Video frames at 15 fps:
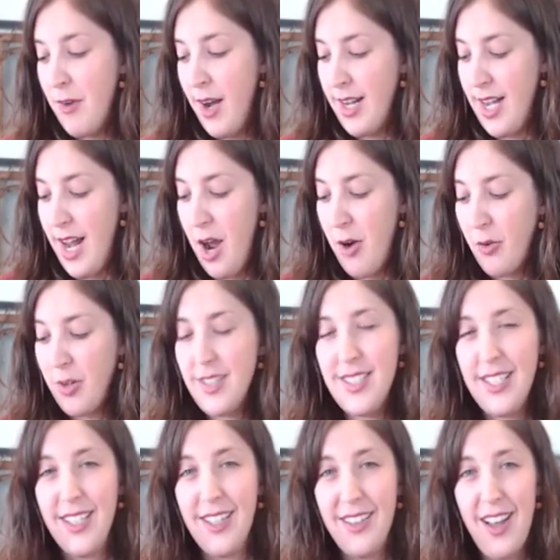Right now we're
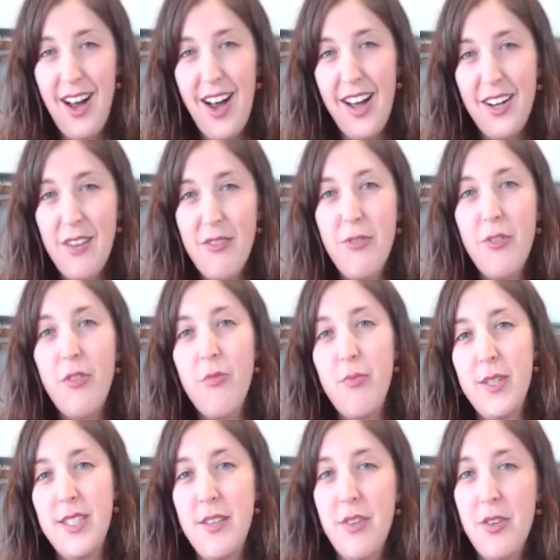seeing a lot of
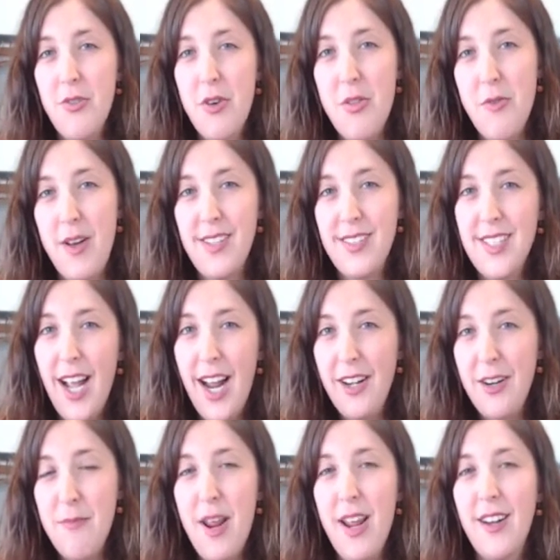Pacific Northwest
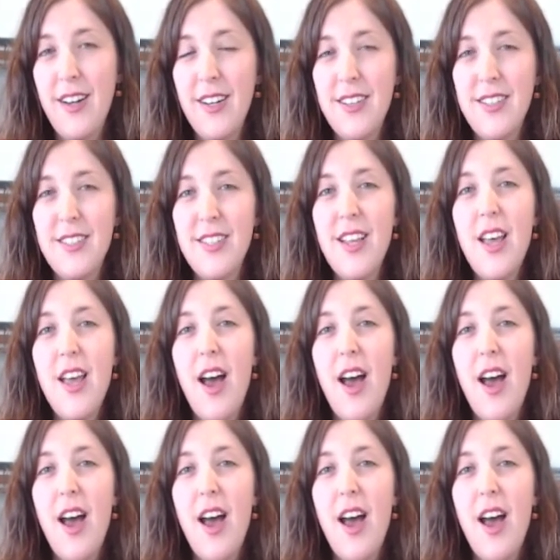cider makers